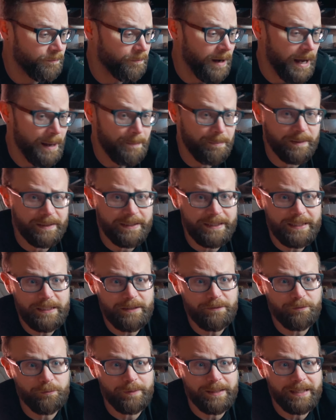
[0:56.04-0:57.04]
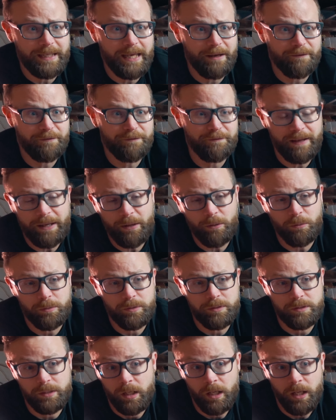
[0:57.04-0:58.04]
I believe we have
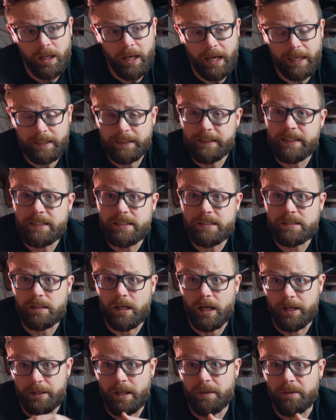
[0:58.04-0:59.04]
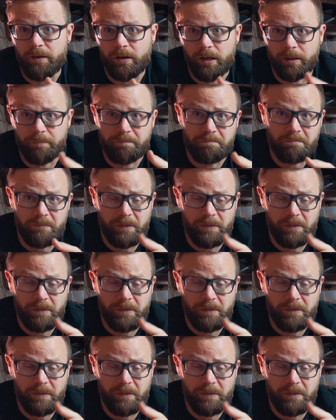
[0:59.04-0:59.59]
found at least another,